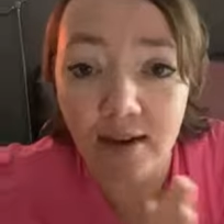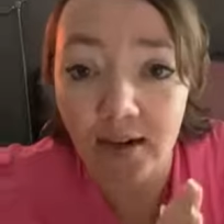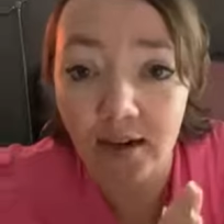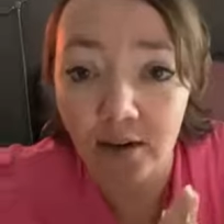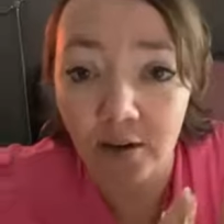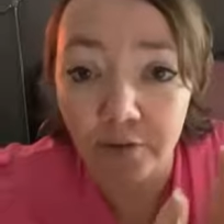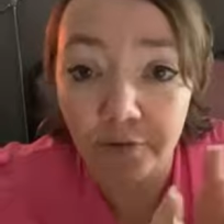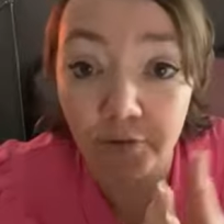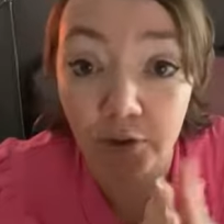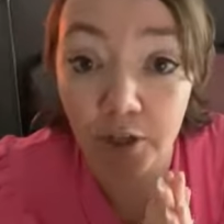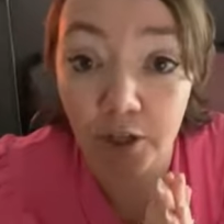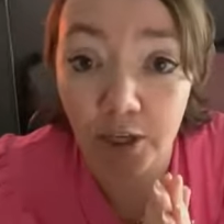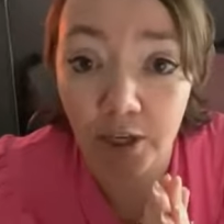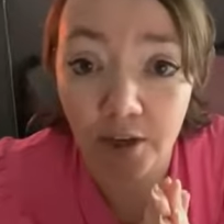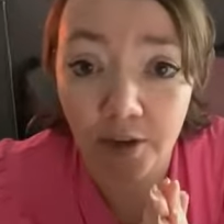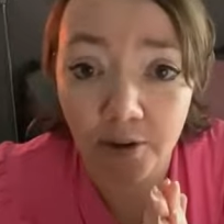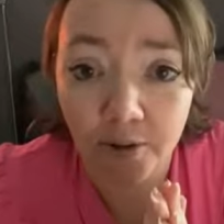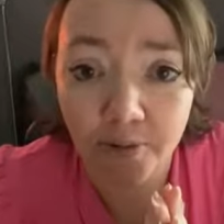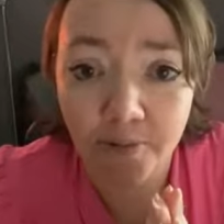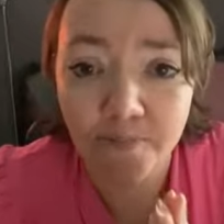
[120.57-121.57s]
that needle for
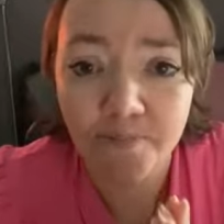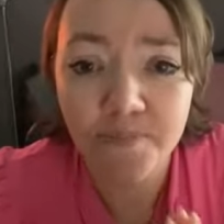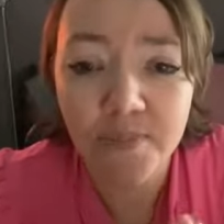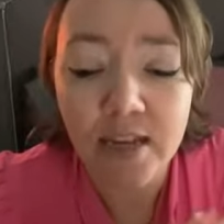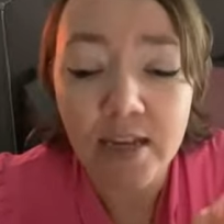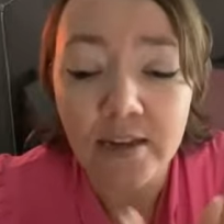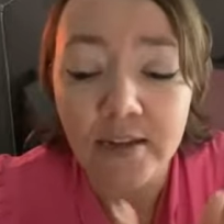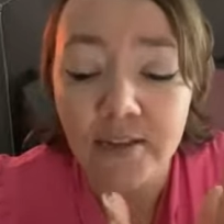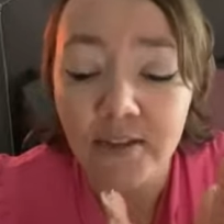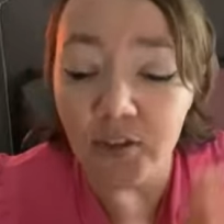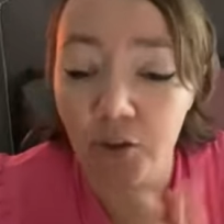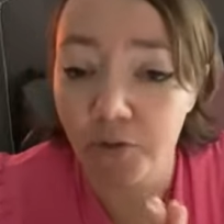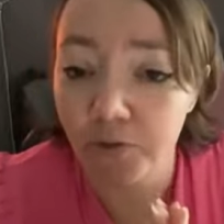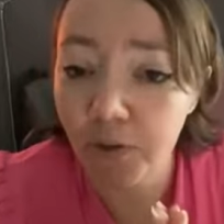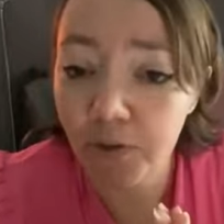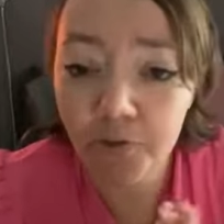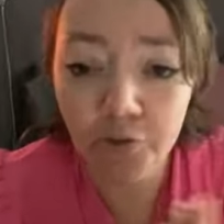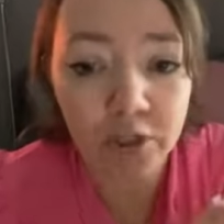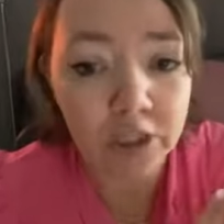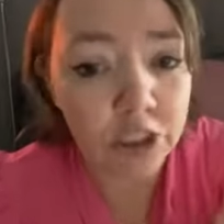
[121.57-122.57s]
you? So
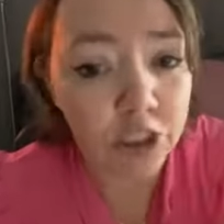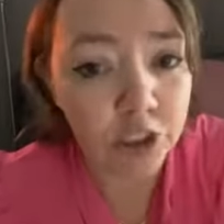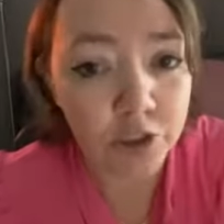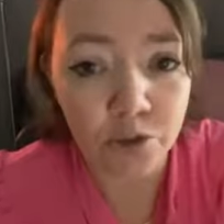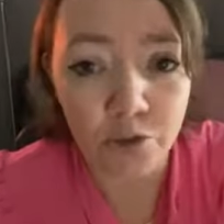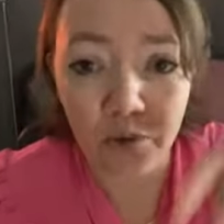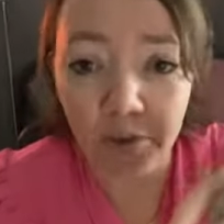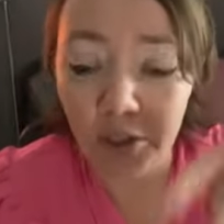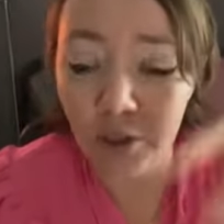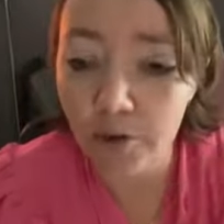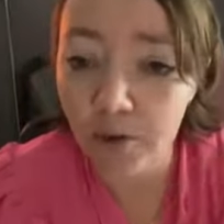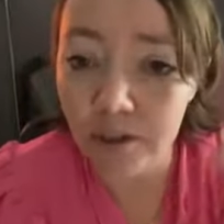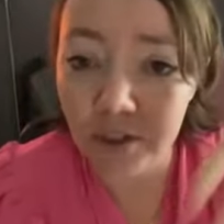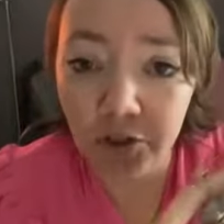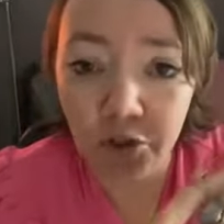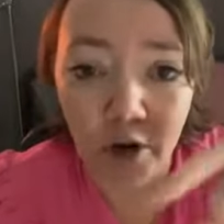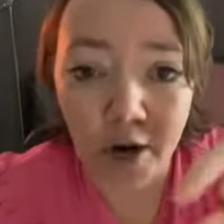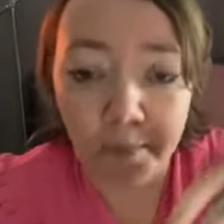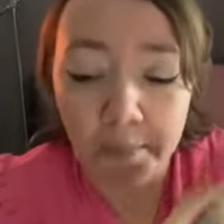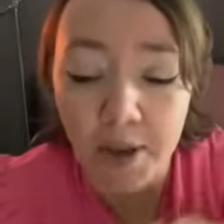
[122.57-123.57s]
feel free to, you can
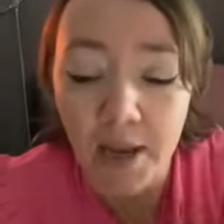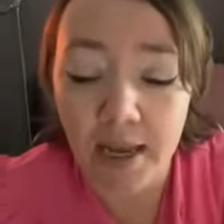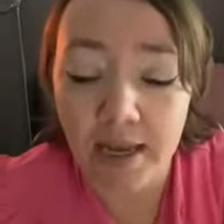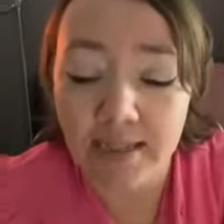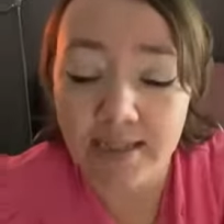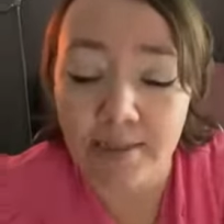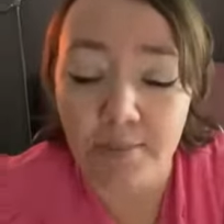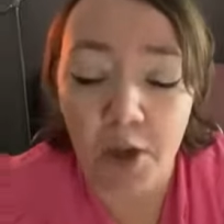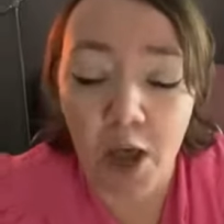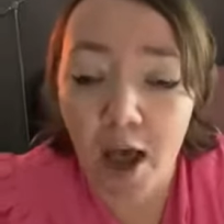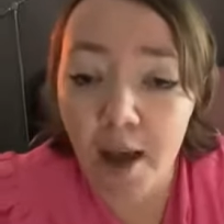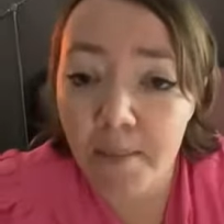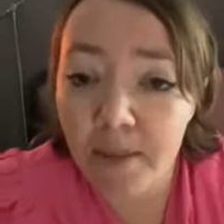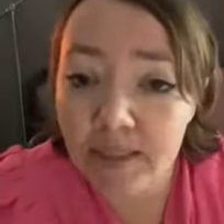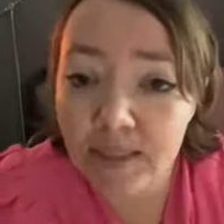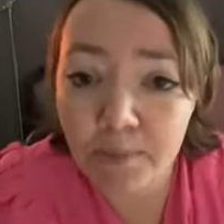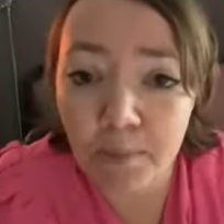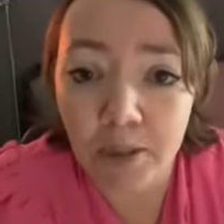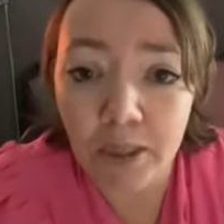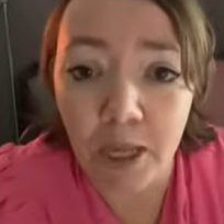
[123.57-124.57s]
drop some
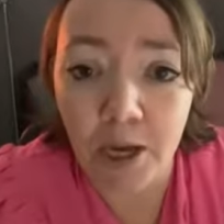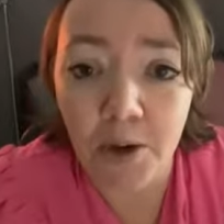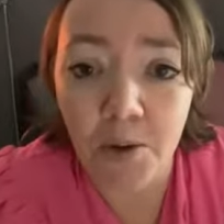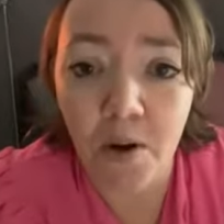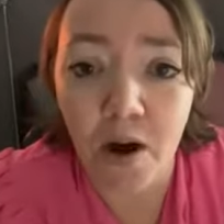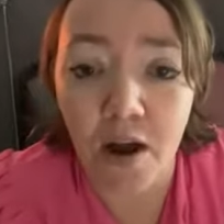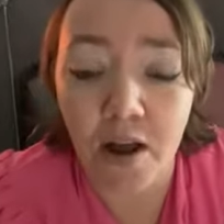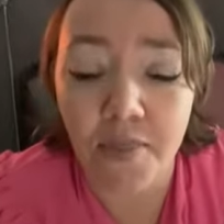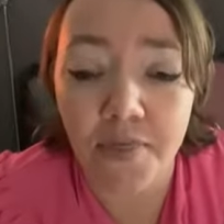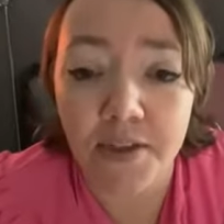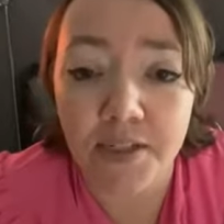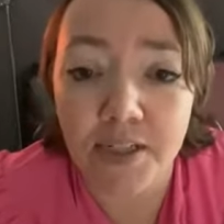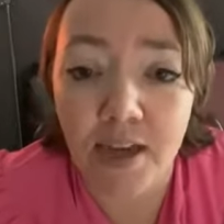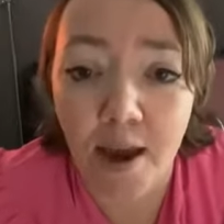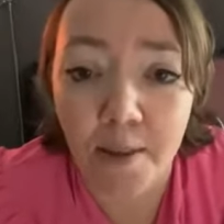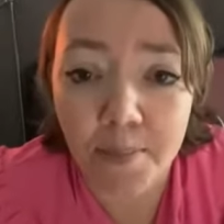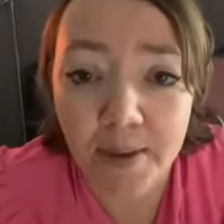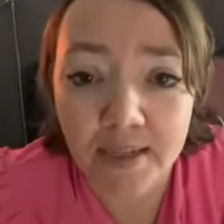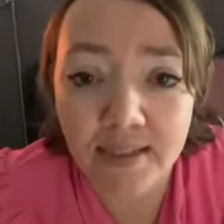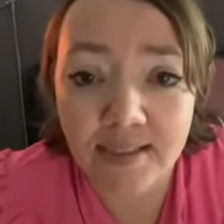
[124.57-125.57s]
comments below on the
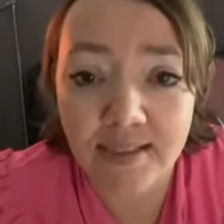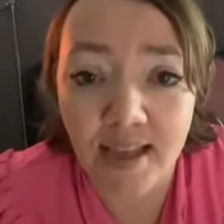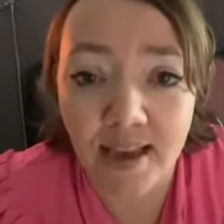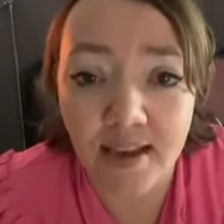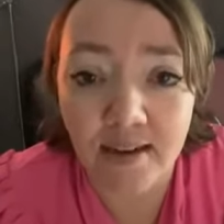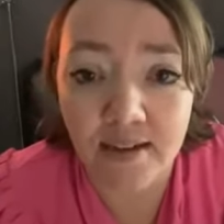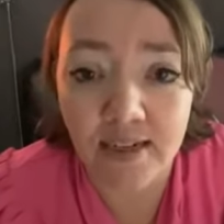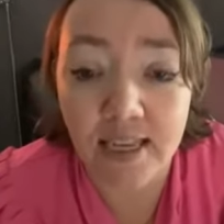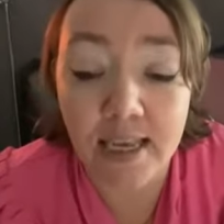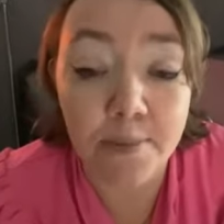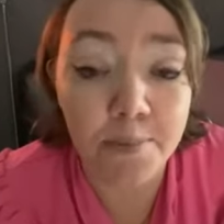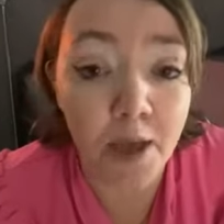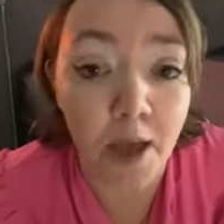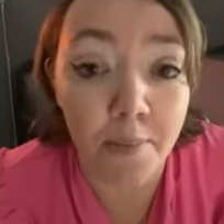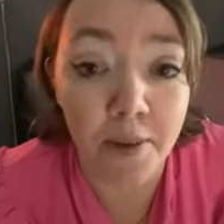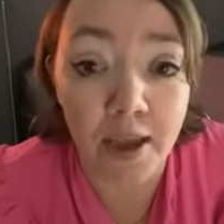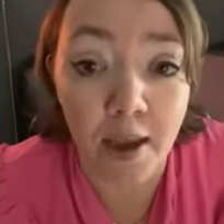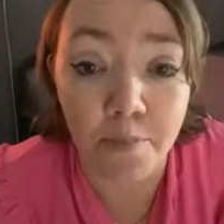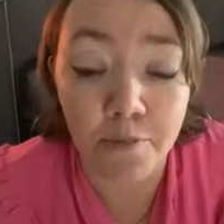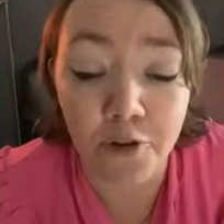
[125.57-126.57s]
topics that keep
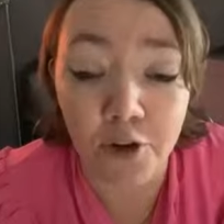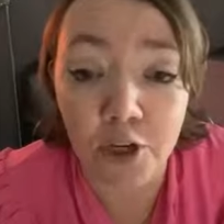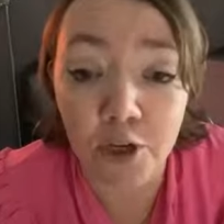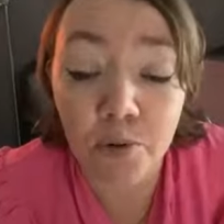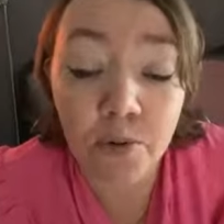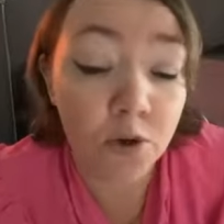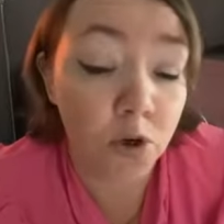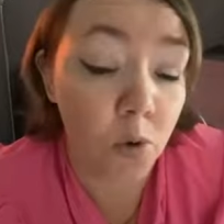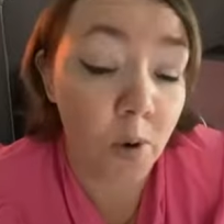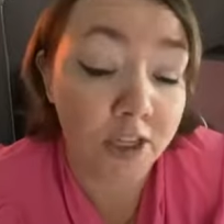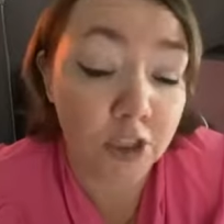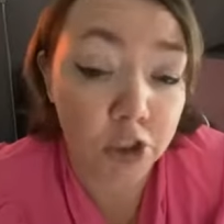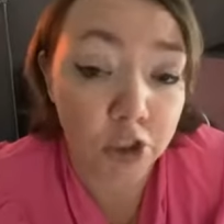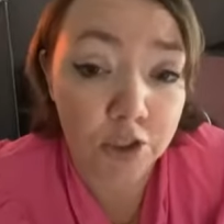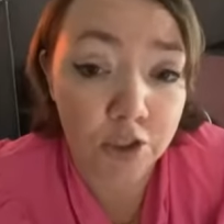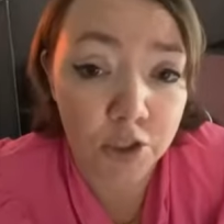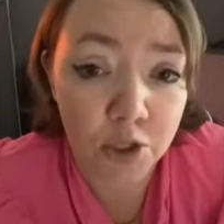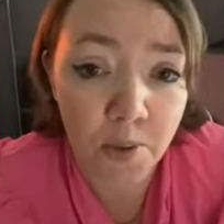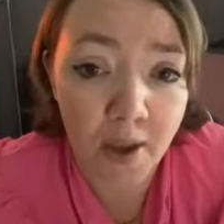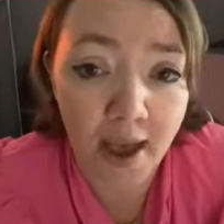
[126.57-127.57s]
coming up for you, or
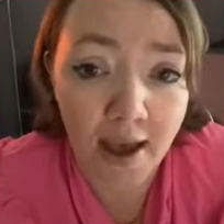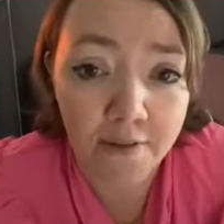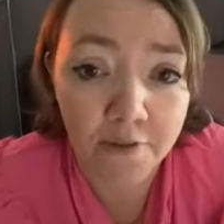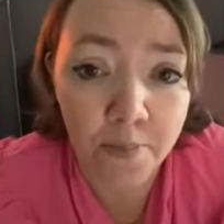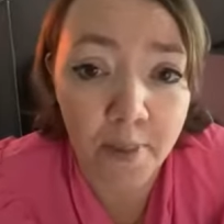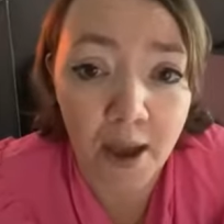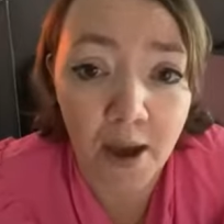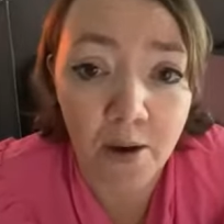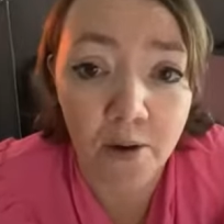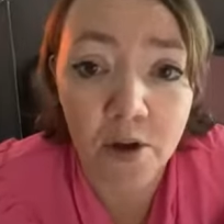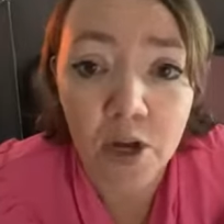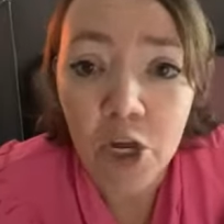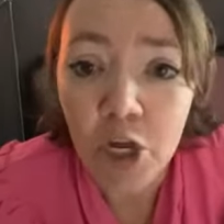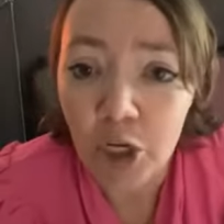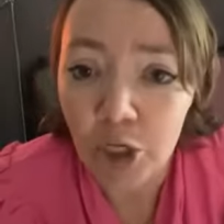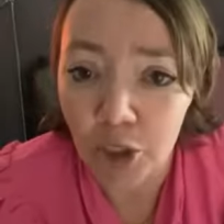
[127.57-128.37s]
questions you have about